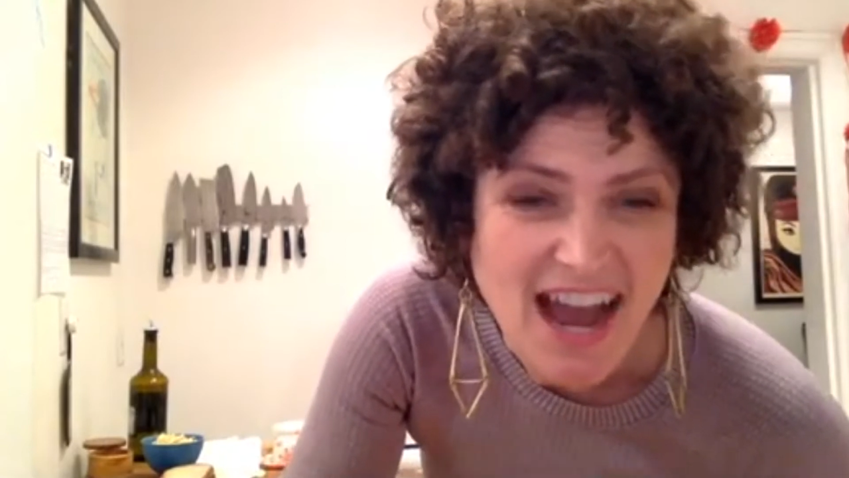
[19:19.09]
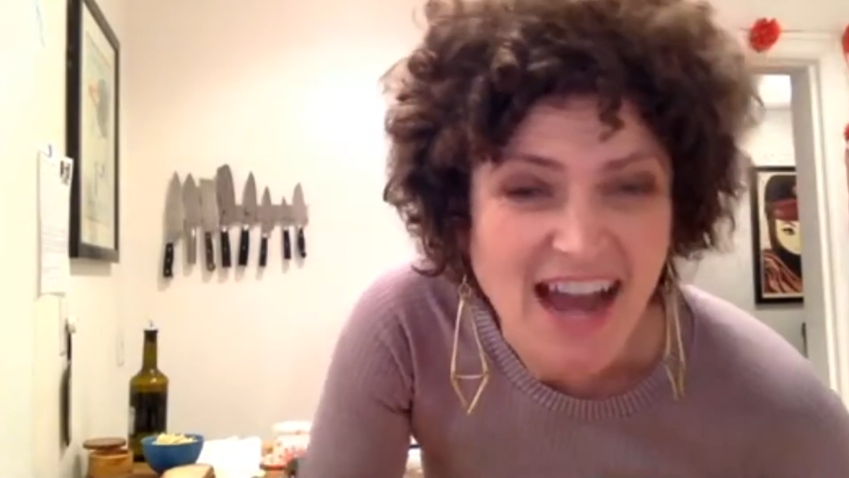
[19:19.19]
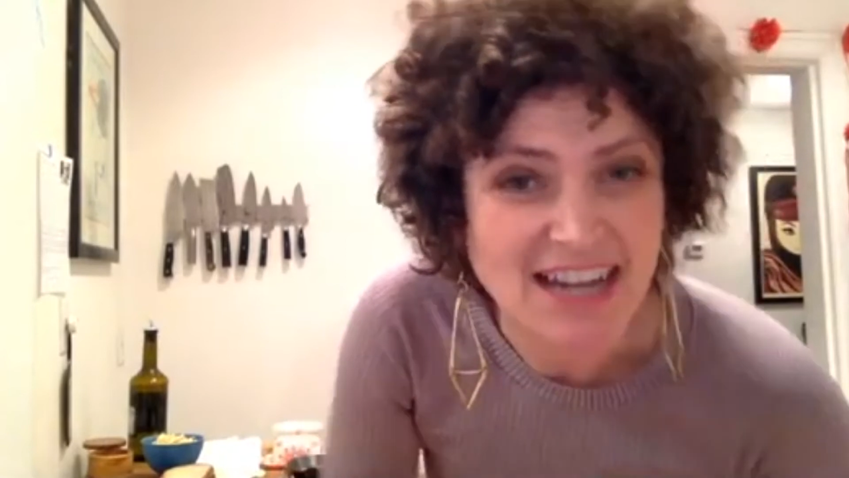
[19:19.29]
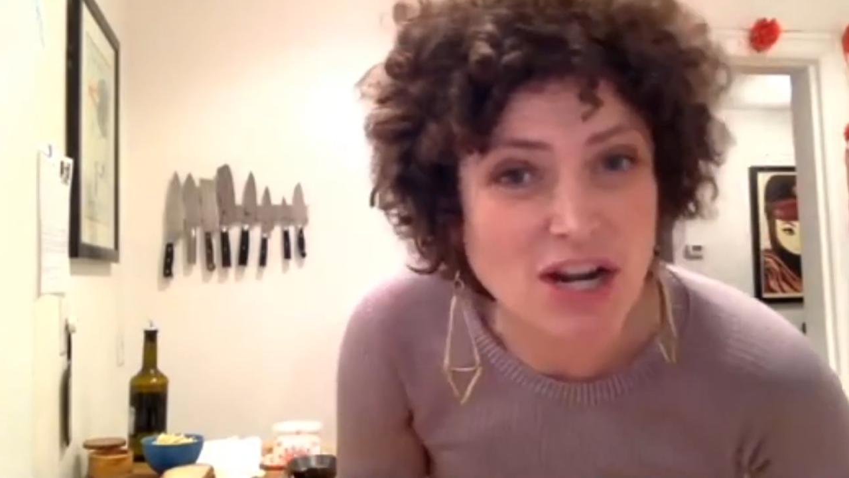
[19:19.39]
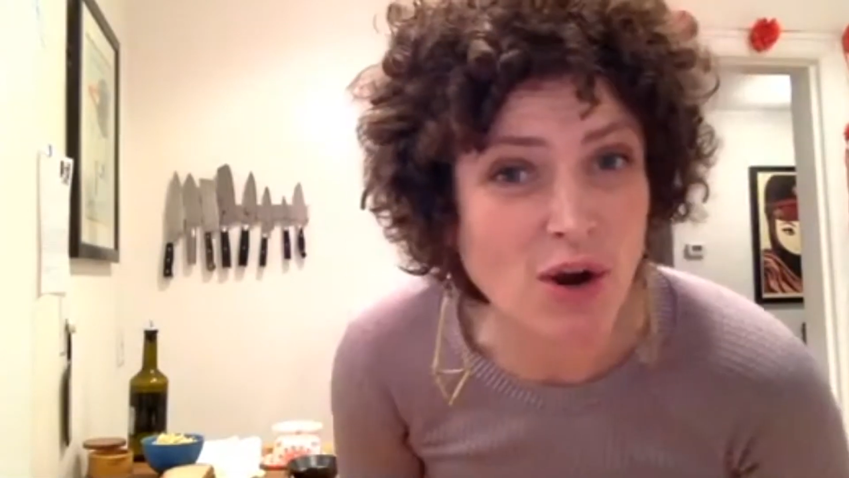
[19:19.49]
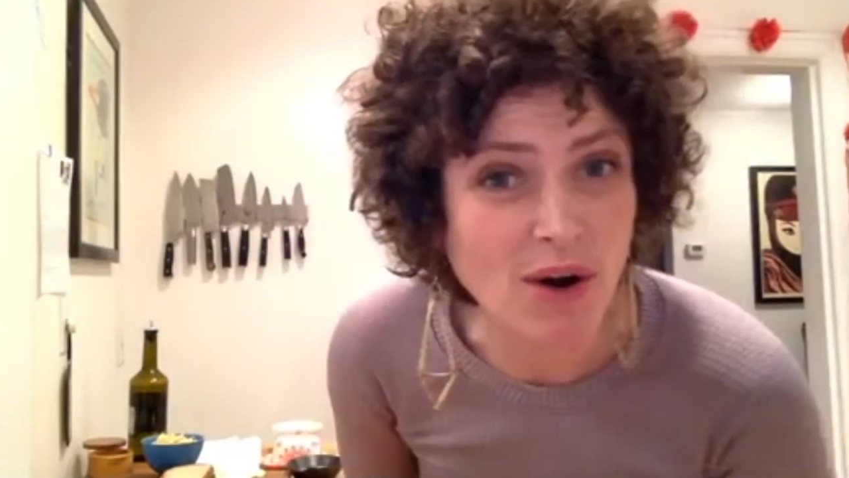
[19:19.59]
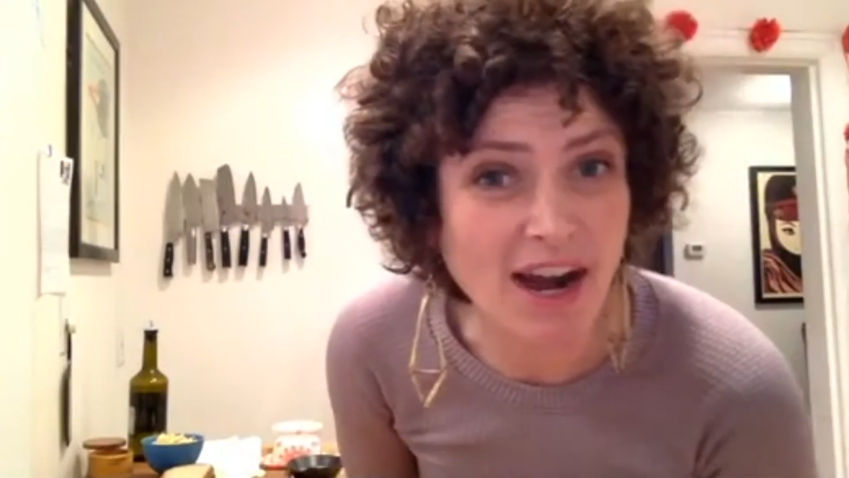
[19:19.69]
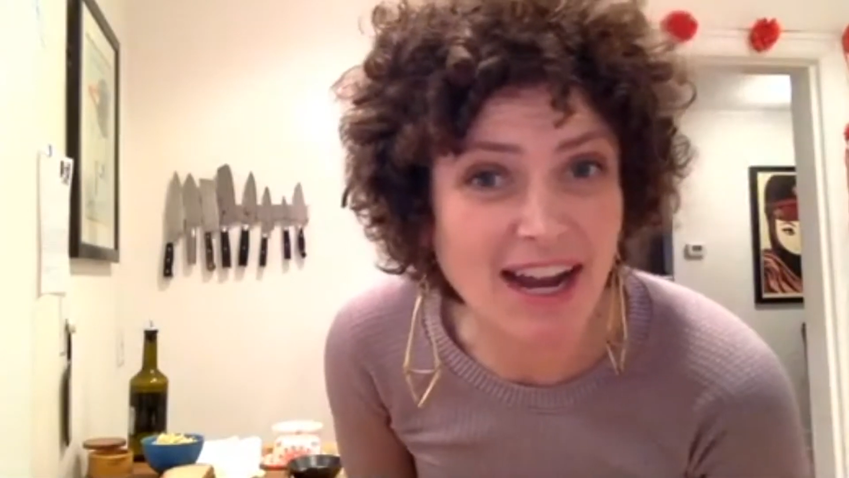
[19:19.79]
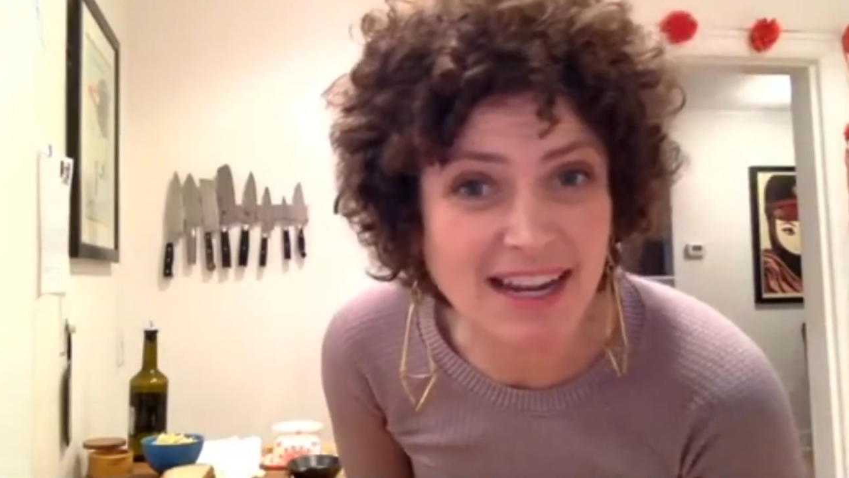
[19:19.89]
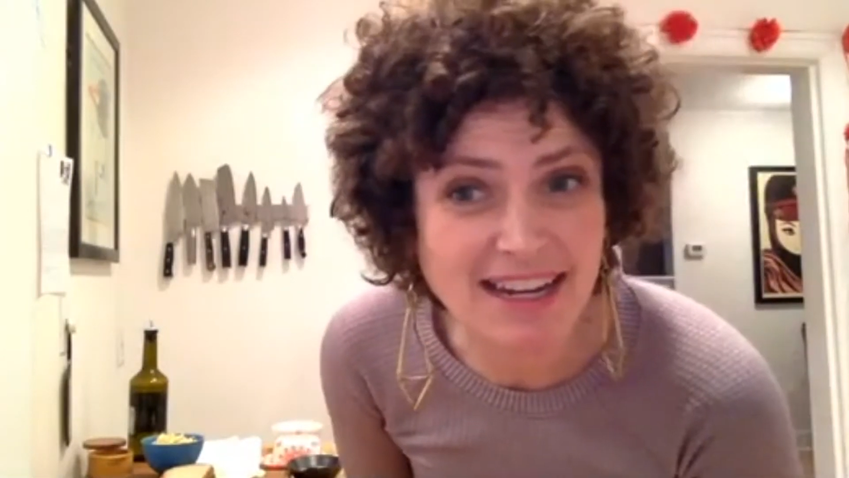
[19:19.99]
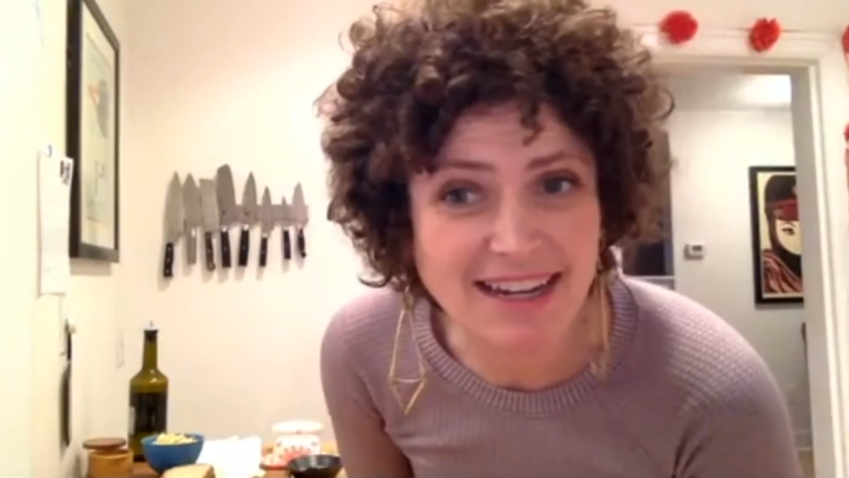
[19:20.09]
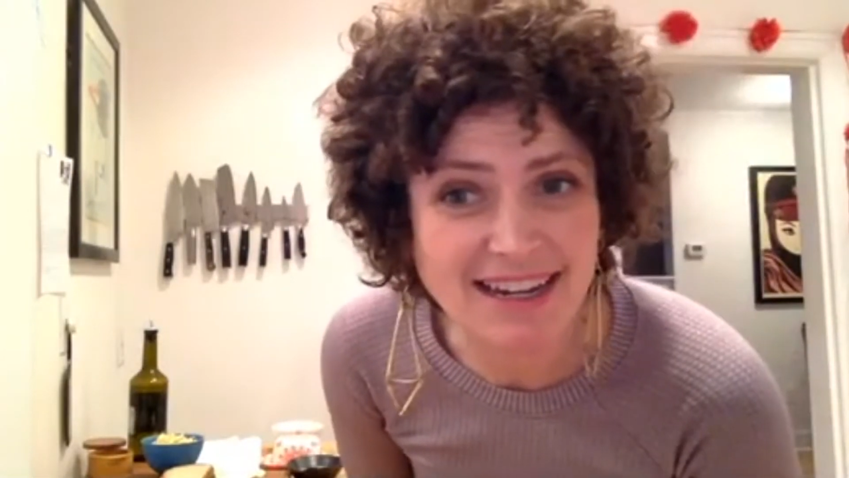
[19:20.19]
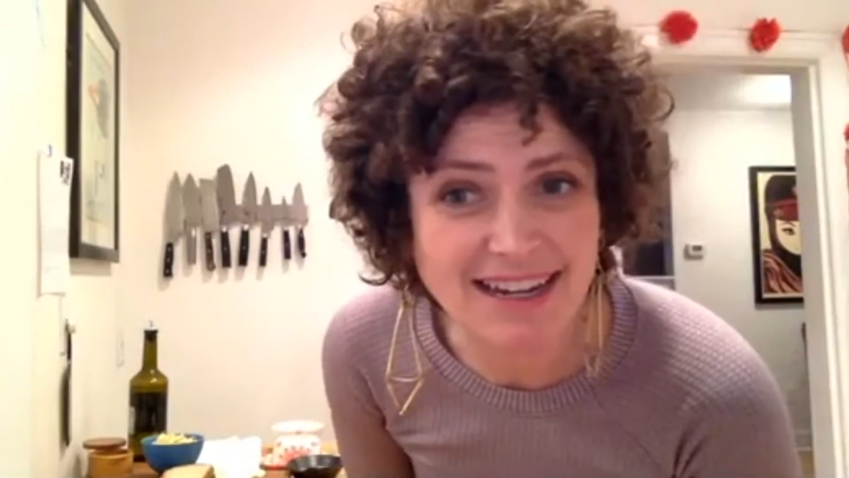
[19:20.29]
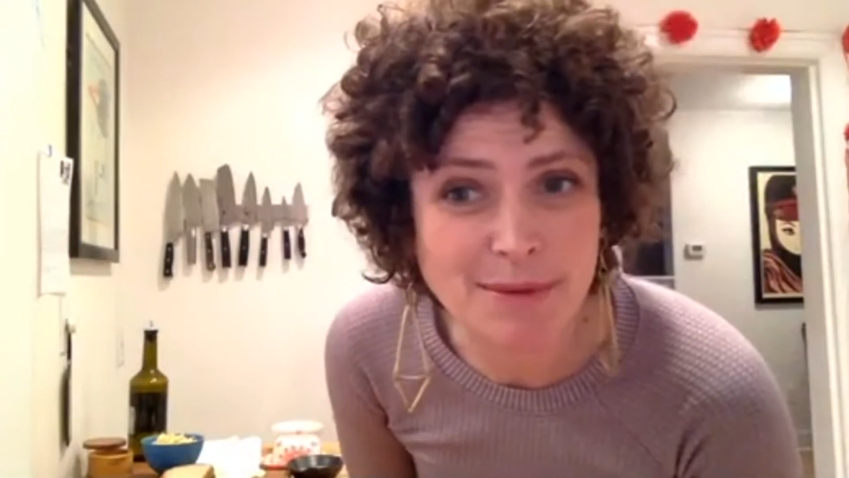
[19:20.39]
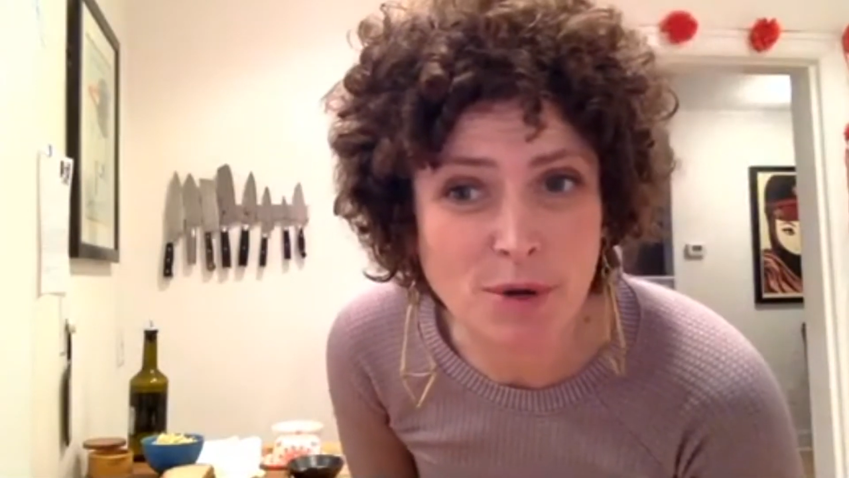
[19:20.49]
I know.
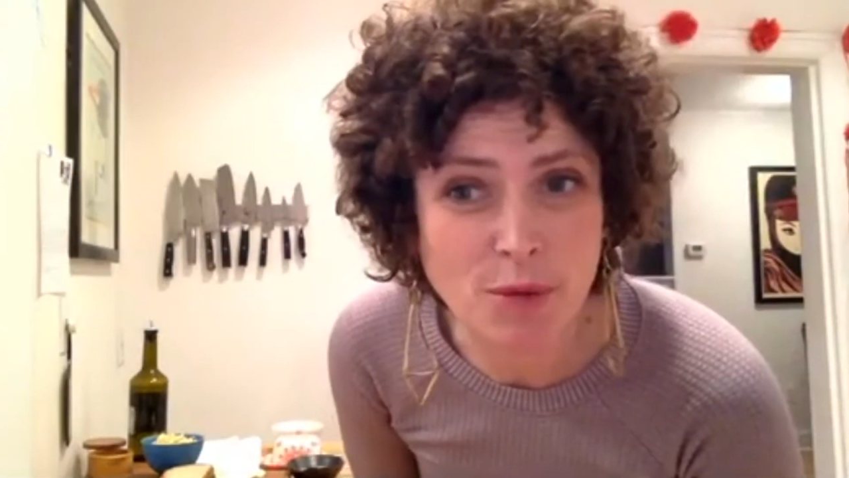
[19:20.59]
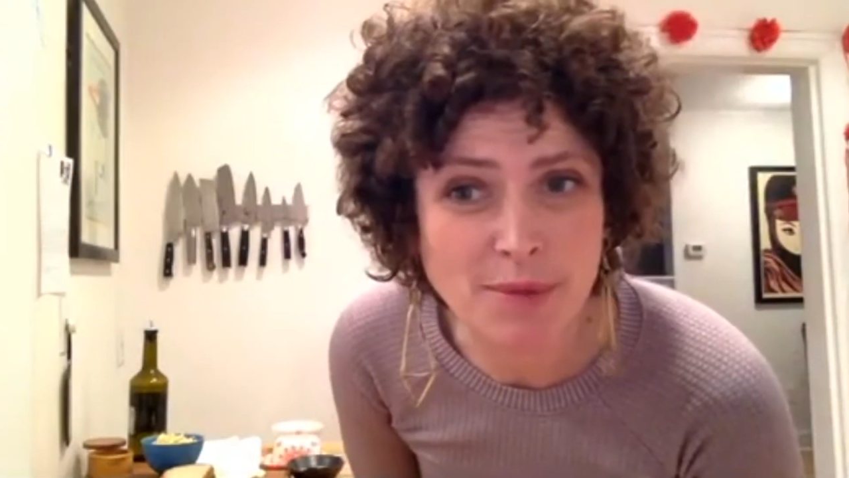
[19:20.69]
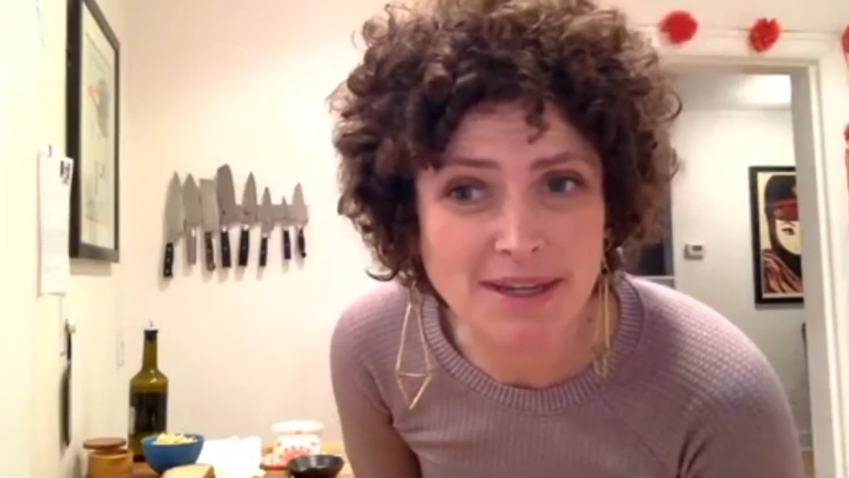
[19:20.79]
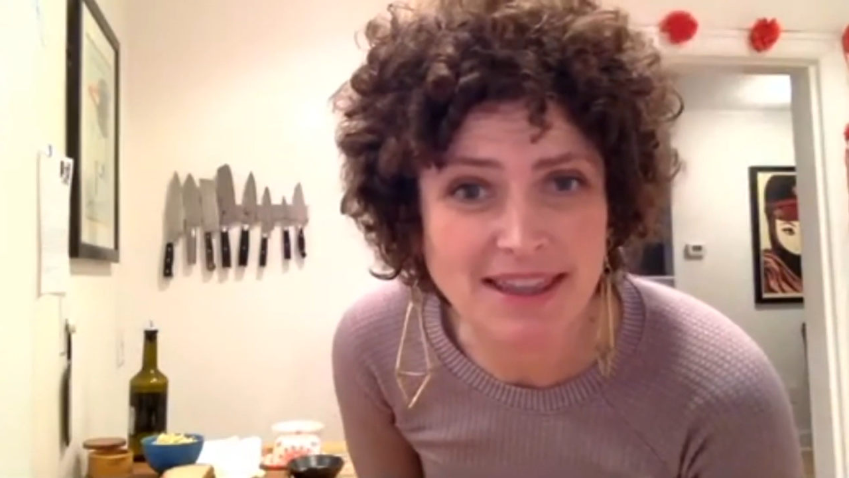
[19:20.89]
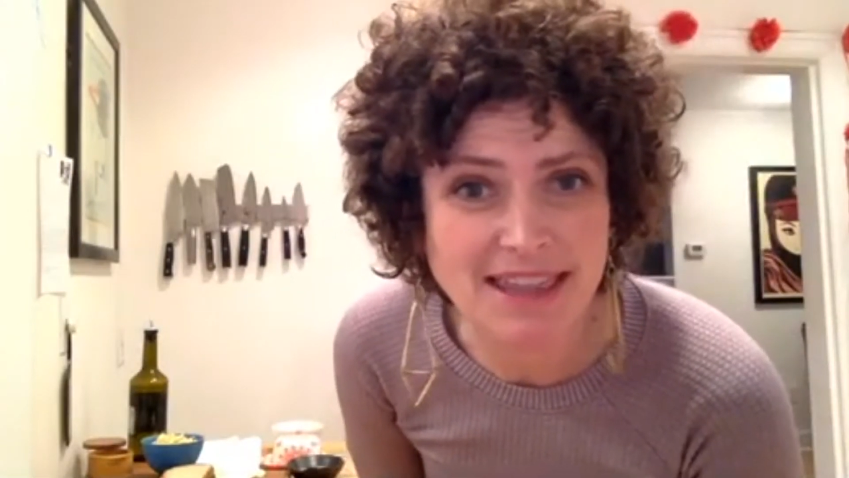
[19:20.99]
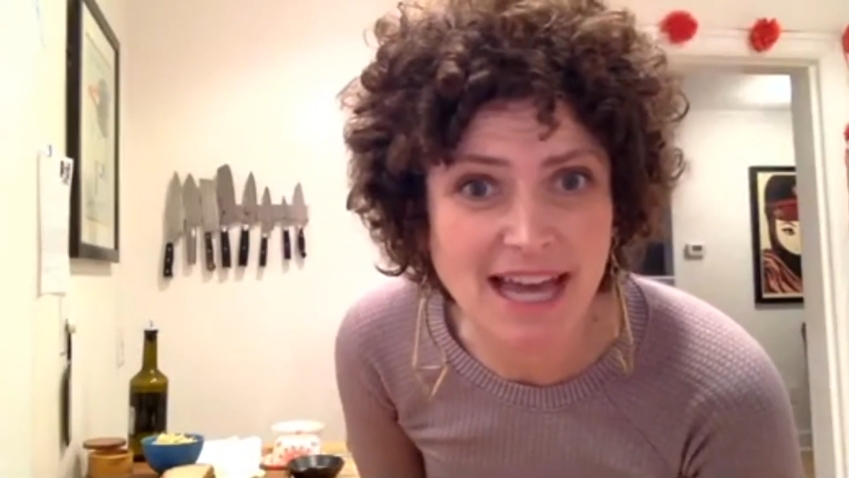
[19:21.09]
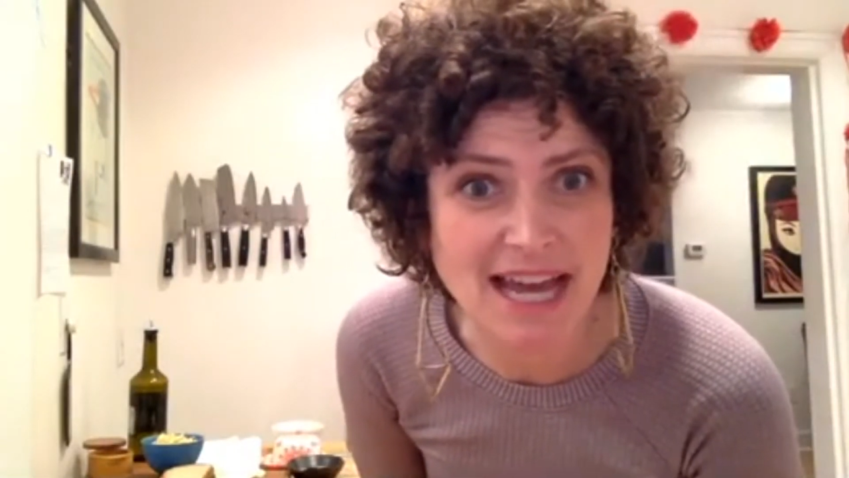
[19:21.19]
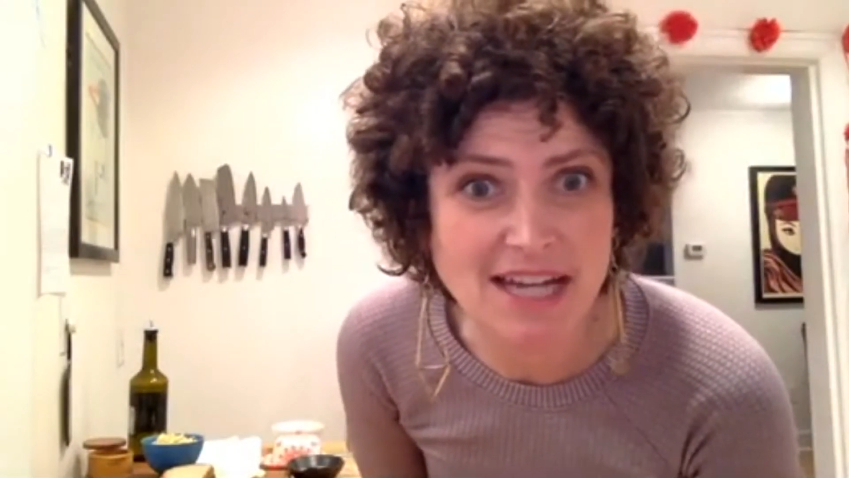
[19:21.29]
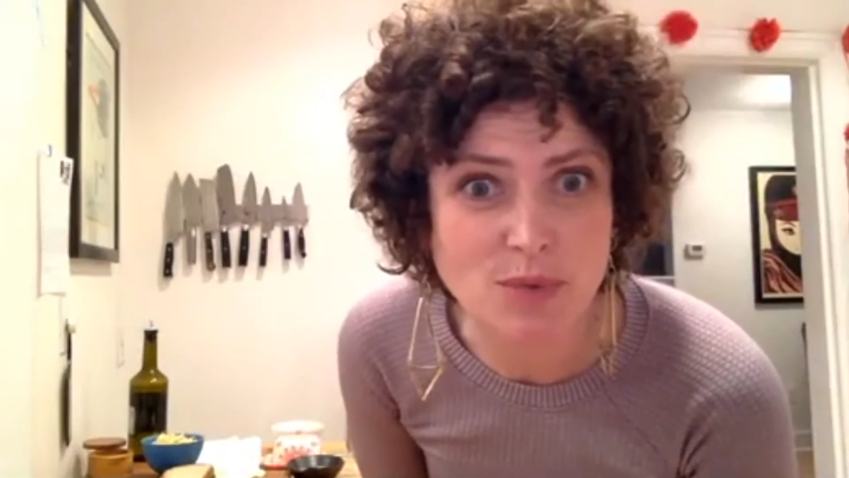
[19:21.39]
I am hoping that